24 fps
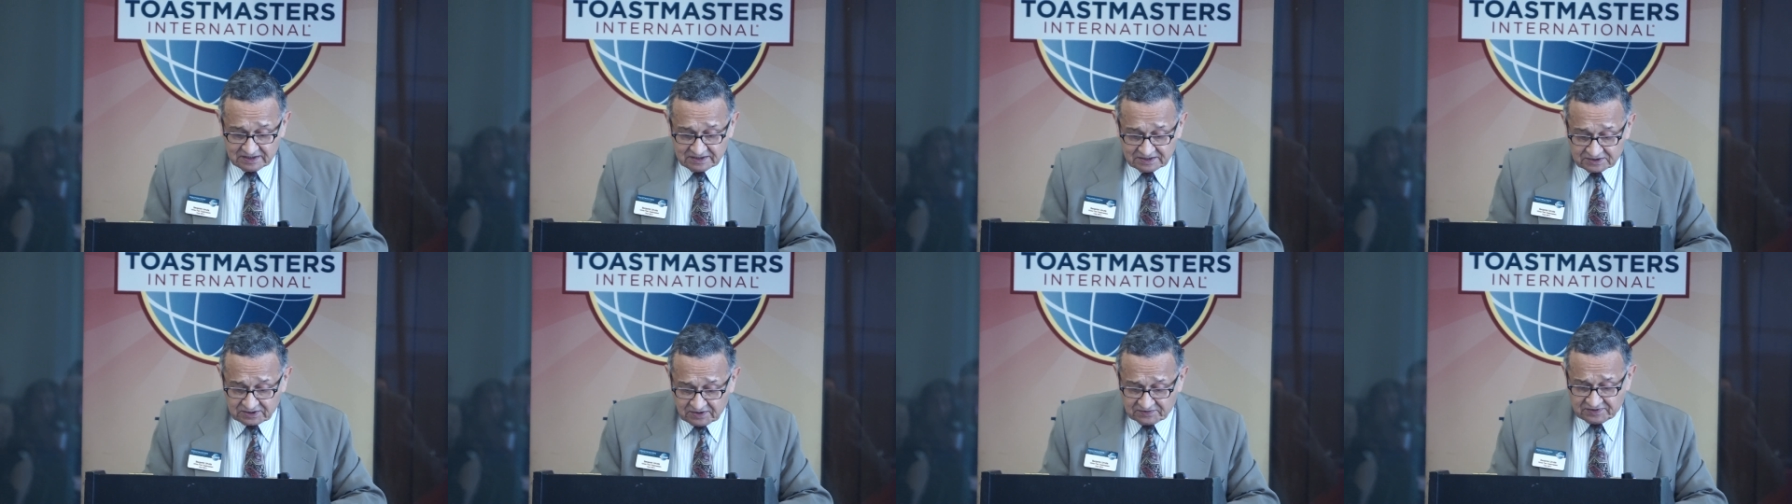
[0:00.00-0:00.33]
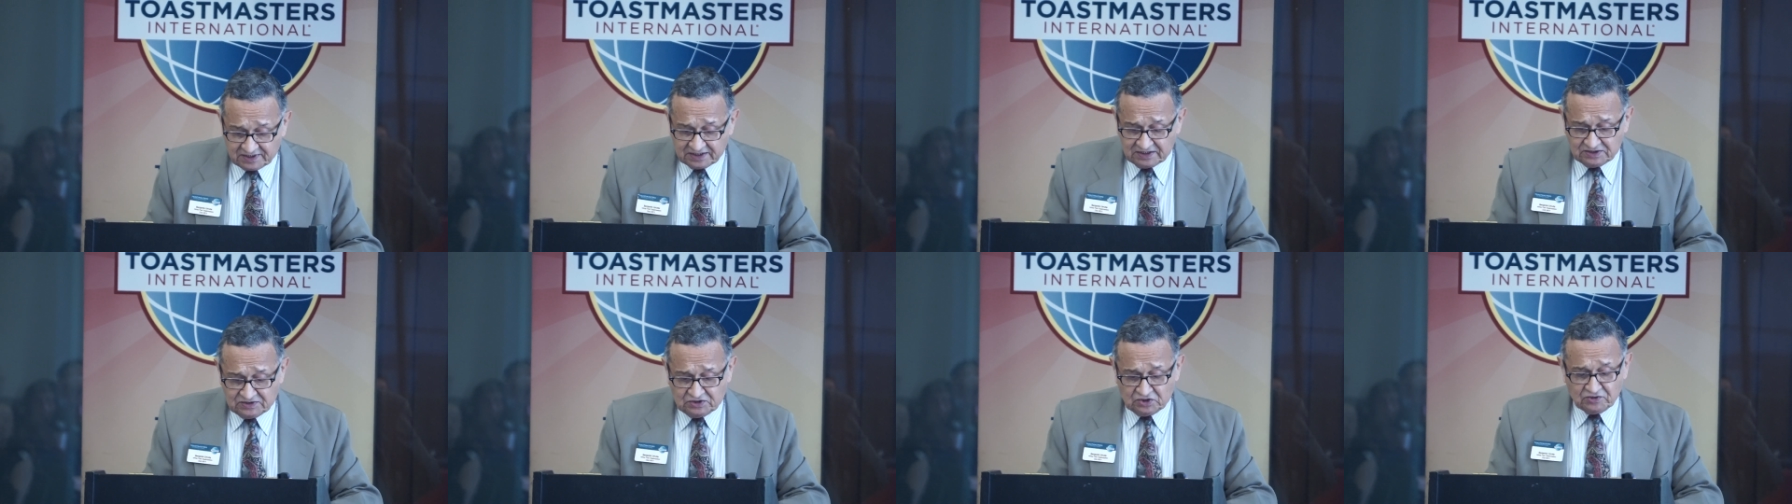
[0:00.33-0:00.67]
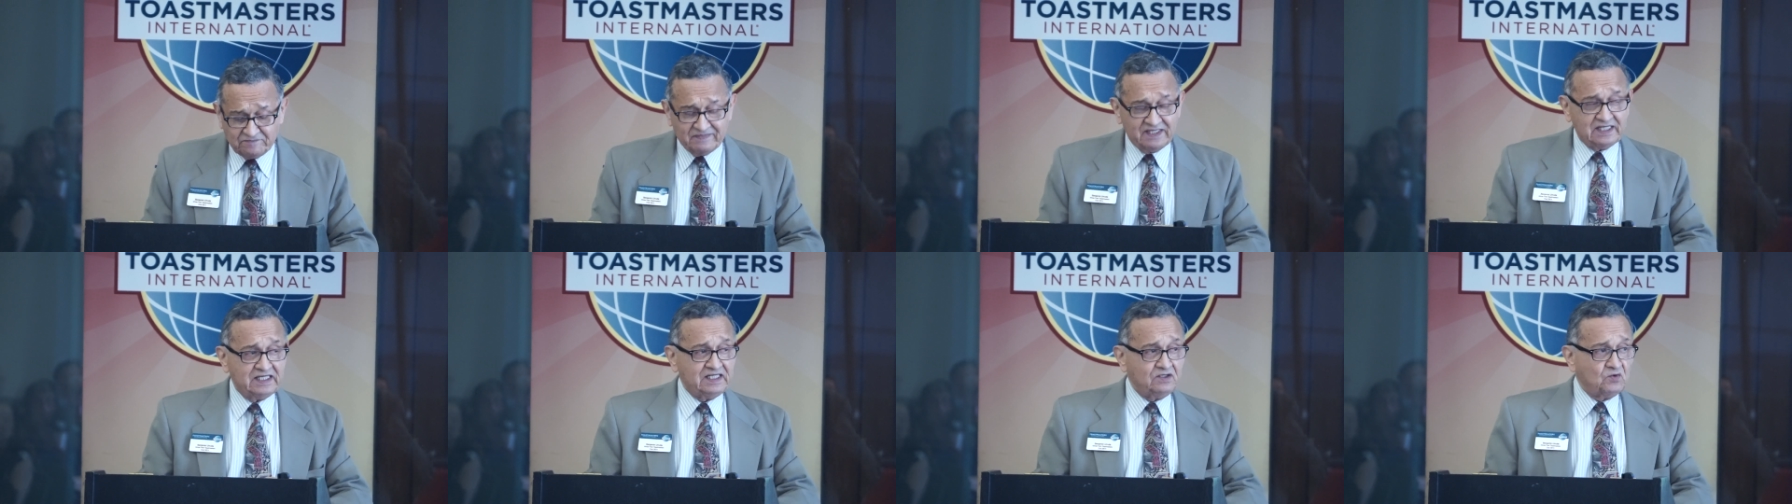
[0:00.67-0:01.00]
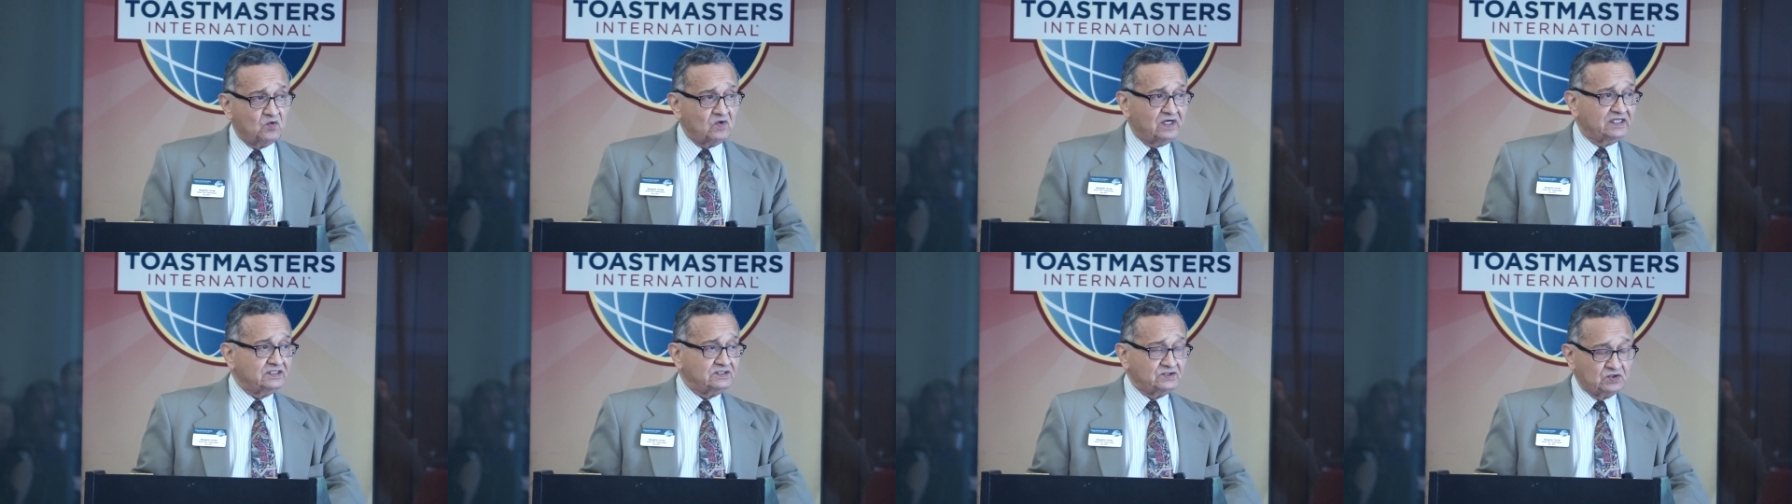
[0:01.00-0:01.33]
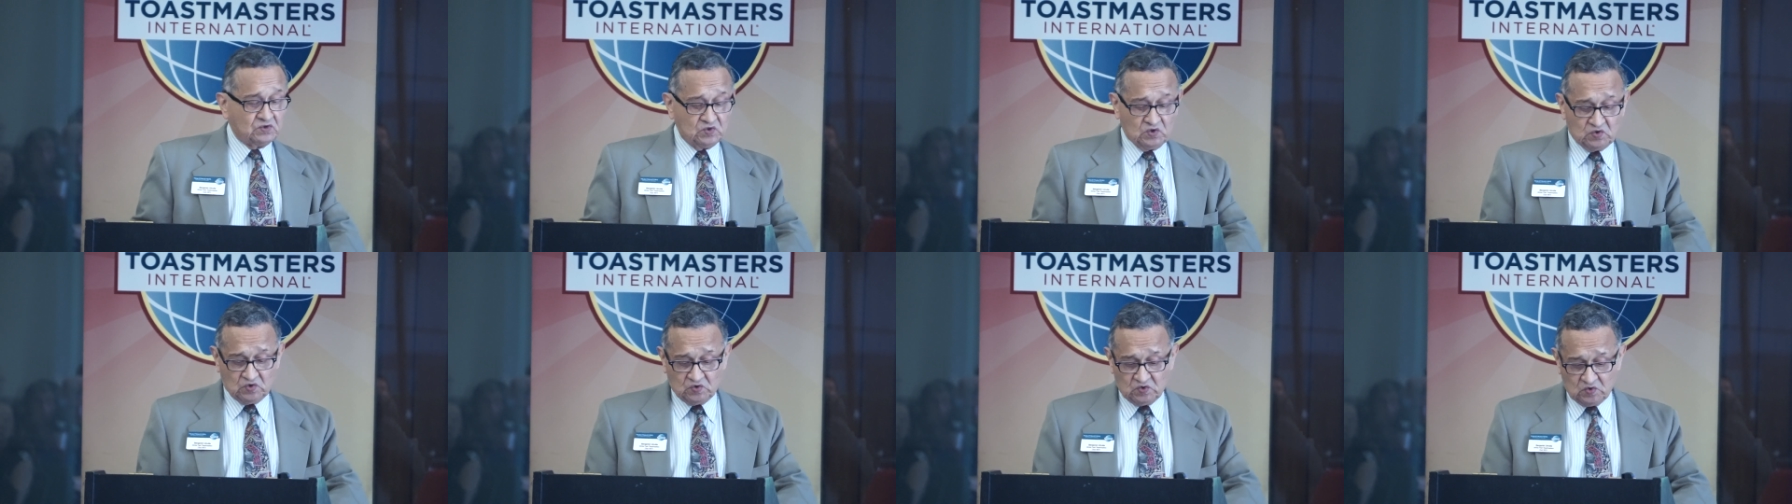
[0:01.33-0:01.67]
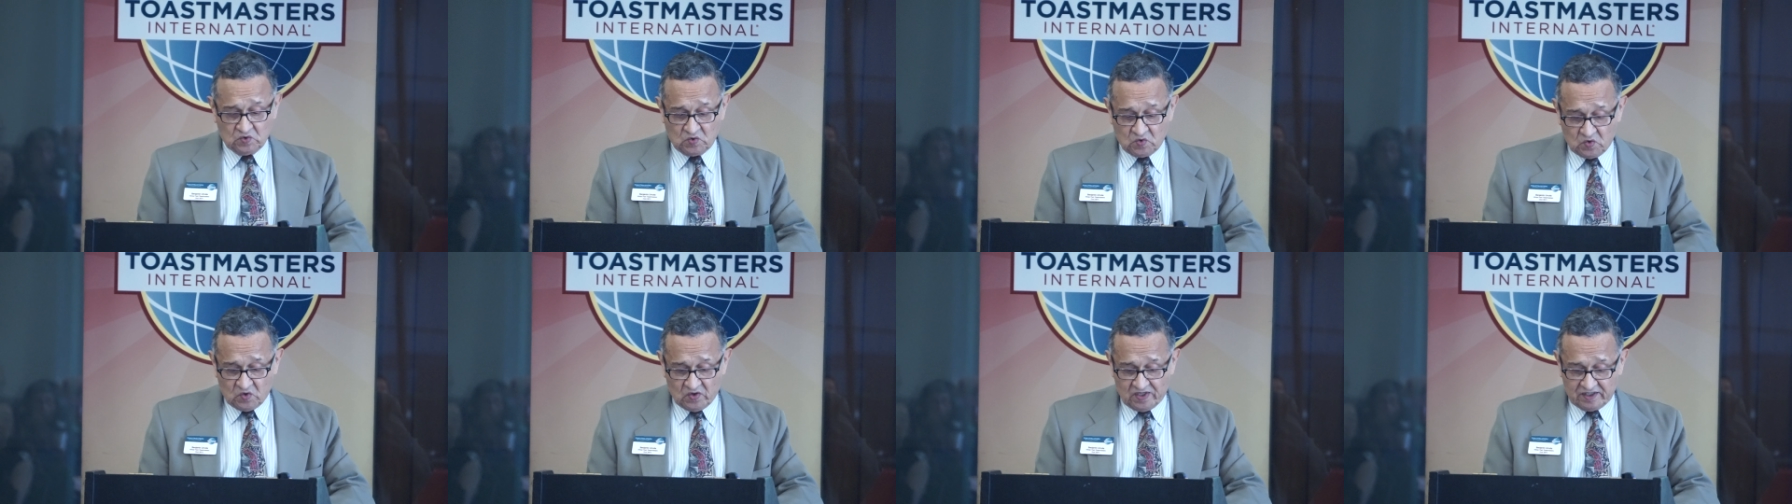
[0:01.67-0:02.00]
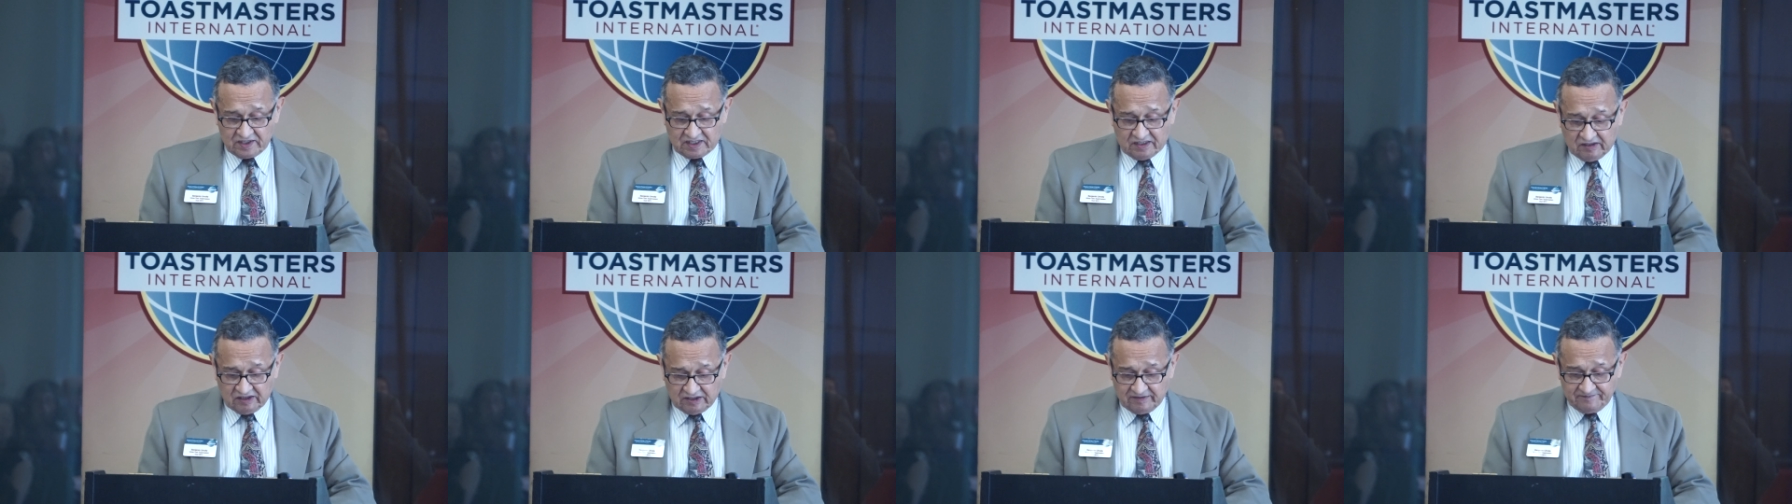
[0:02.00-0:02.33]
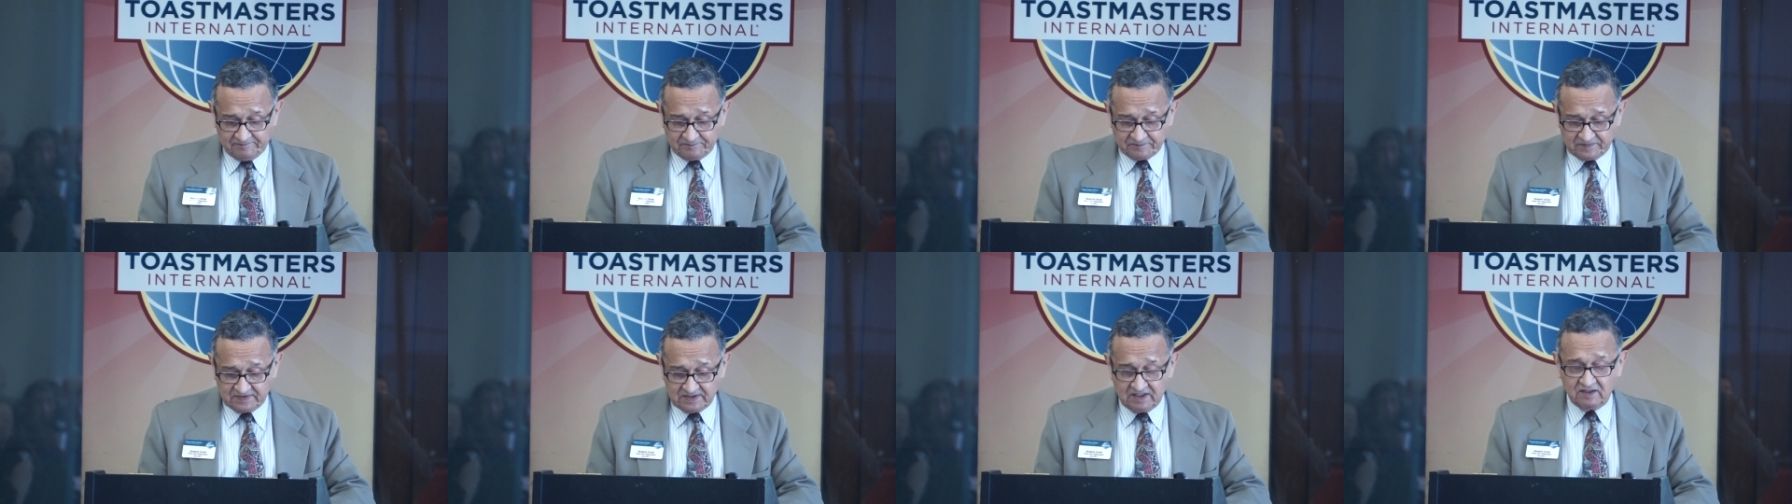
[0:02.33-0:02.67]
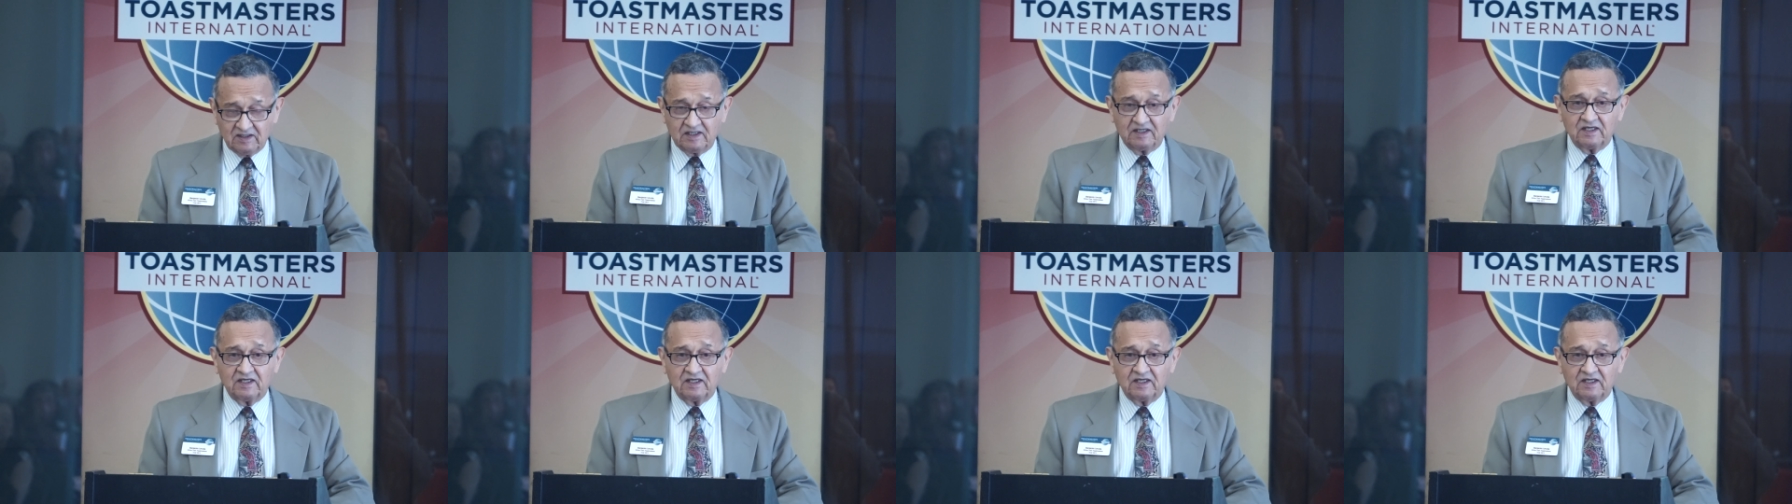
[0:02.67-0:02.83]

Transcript: Something you may want to work on.